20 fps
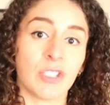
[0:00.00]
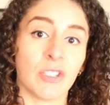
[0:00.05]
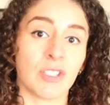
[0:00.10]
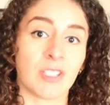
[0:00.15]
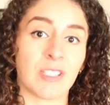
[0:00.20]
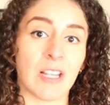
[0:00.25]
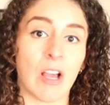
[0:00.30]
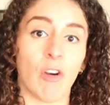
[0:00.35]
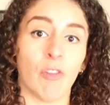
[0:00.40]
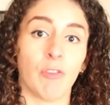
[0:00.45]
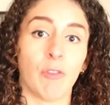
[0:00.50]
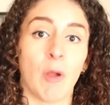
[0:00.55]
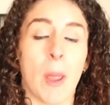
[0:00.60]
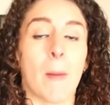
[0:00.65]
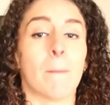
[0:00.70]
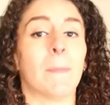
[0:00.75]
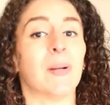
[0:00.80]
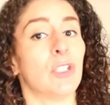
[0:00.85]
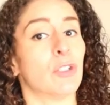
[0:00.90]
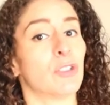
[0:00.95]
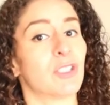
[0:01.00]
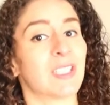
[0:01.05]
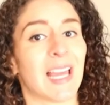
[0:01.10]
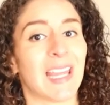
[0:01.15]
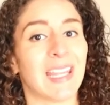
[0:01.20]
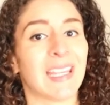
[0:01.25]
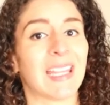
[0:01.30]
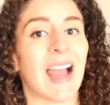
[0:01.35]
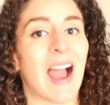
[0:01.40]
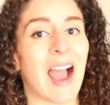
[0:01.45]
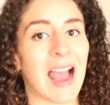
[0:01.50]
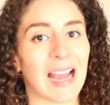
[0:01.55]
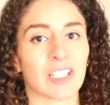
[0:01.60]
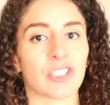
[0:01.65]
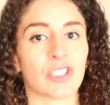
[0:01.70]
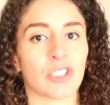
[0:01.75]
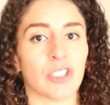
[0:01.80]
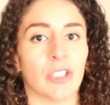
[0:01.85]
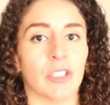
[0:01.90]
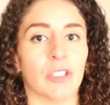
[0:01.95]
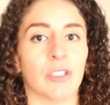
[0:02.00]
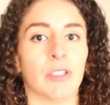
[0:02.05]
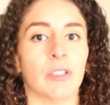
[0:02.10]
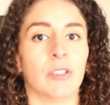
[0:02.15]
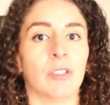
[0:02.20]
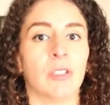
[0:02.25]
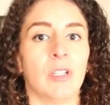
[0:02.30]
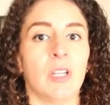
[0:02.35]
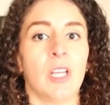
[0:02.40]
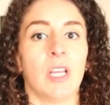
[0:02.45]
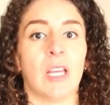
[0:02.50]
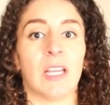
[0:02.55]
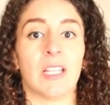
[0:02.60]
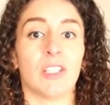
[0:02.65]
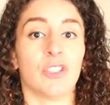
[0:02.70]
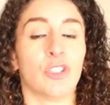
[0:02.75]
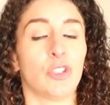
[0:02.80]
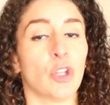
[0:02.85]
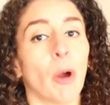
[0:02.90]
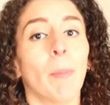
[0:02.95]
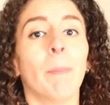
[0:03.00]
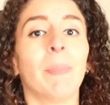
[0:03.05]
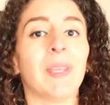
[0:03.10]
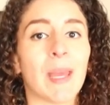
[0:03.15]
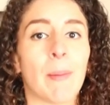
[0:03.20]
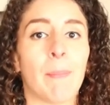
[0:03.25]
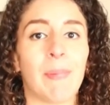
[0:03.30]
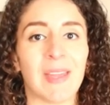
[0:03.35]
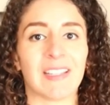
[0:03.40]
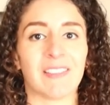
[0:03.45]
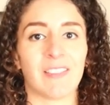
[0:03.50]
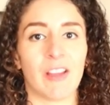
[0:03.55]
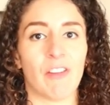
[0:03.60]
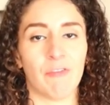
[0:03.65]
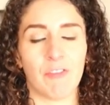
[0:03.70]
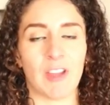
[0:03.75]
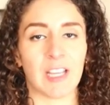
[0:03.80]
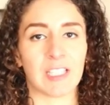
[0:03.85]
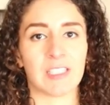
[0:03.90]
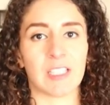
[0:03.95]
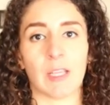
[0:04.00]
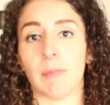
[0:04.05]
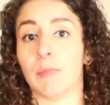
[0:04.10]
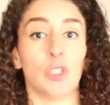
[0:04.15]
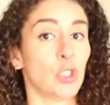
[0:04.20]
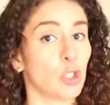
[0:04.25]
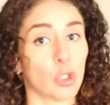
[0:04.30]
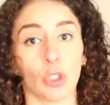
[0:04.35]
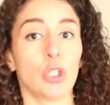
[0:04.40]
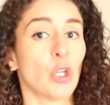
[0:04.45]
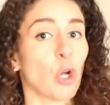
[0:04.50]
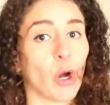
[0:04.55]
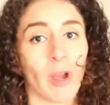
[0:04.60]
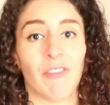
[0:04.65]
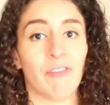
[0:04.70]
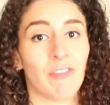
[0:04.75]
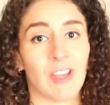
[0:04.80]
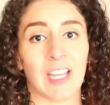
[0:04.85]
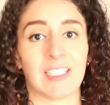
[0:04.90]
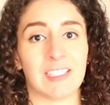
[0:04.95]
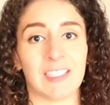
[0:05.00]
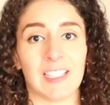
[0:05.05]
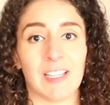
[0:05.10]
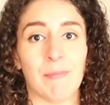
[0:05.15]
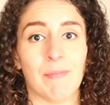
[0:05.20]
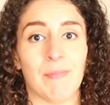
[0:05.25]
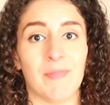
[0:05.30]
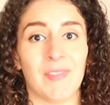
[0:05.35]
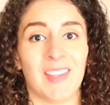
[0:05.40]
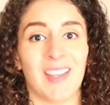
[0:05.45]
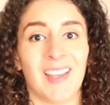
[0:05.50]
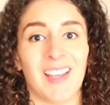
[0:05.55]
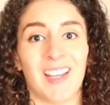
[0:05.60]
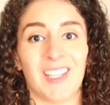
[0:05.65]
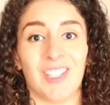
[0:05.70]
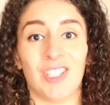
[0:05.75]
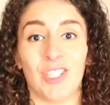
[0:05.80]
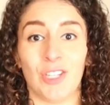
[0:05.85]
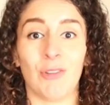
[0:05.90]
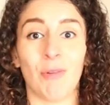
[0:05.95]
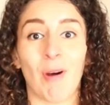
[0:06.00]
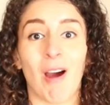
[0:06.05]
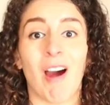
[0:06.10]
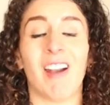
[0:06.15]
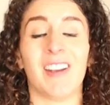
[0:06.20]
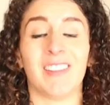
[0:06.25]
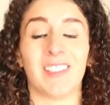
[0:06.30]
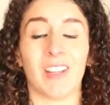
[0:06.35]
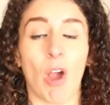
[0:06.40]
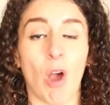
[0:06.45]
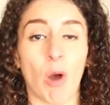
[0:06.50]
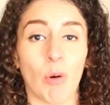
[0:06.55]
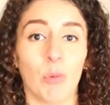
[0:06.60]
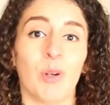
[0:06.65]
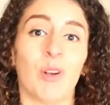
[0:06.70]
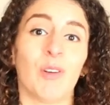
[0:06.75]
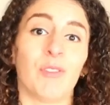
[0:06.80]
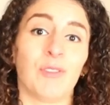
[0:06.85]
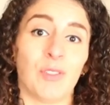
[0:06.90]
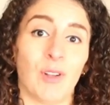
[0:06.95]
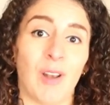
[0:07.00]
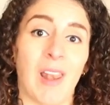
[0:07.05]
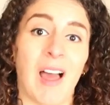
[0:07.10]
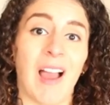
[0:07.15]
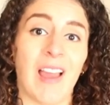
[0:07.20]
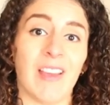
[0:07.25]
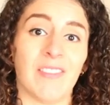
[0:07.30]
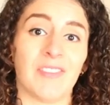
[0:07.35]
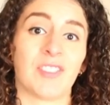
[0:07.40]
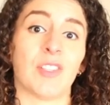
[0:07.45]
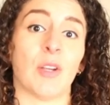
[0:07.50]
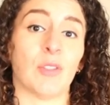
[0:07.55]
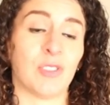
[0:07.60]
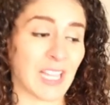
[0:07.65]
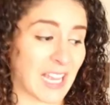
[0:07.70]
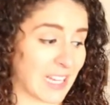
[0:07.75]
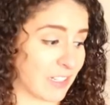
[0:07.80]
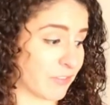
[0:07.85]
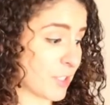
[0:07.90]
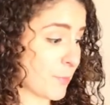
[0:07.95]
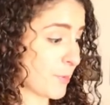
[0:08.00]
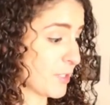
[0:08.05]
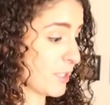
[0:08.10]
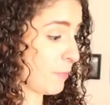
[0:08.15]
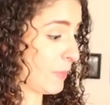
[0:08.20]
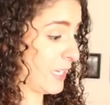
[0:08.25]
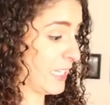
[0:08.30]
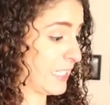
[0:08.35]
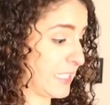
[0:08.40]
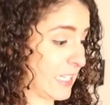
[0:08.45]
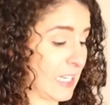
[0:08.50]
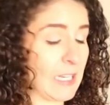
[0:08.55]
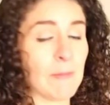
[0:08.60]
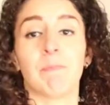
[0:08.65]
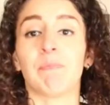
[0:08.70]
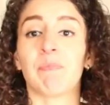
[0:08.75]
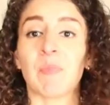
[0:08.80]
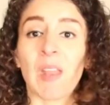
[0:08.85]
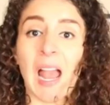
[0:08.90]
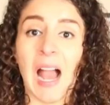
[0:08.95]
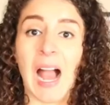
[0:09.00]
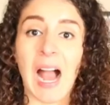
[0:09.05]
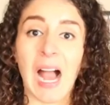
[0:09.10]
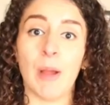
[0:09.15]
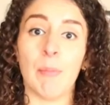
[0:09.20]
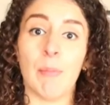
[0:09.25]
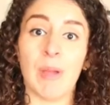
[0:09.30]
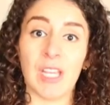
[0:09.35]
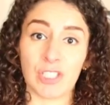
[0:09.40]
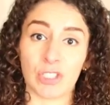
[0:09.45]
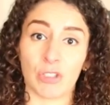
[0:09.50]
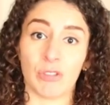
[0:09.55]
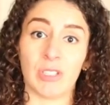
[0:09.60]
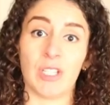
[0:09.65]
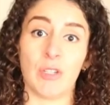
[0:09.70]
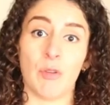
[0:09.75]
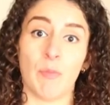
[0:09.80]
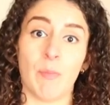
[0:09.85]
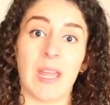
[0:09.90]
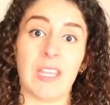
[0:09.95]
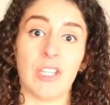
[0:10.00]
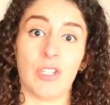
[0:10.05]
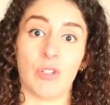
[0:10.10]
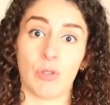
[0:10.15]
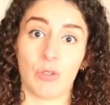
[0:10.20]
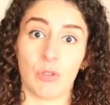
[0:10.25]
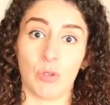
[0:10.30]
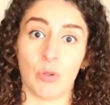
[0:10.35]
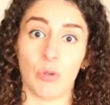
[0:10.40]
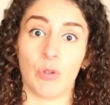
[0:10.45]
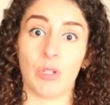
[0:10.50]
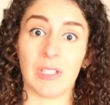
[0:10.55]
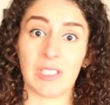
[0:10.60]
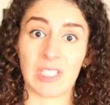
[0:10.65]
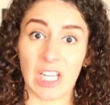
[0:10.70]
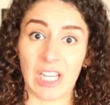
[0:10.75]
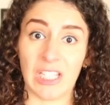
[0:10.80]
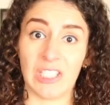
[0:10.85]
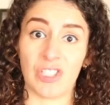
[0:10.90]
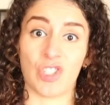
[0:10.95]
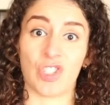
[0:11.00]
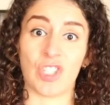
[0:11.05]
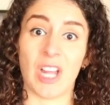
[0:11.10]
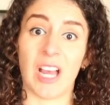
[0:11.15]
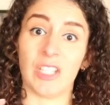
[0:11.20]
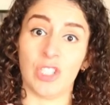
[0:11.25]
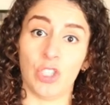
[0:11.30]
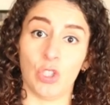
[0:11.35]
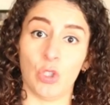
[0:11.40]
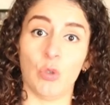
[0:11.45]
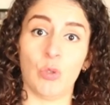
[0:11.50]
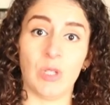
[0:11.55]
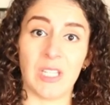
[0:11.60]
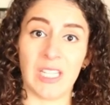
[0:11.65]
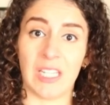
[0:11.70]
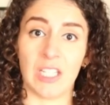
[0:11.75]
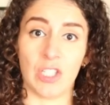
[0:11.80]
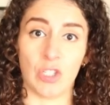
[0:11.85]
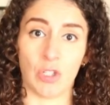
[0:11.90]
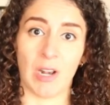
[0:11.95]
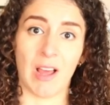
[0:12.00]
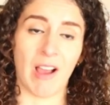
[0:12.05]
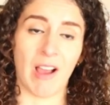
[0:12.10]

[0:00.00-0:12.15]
to yourself, but you take action. Don't be a big a victim. You're not a victim you are the owner of your life so take responsibility and make sure that you make you do the changes that you need in your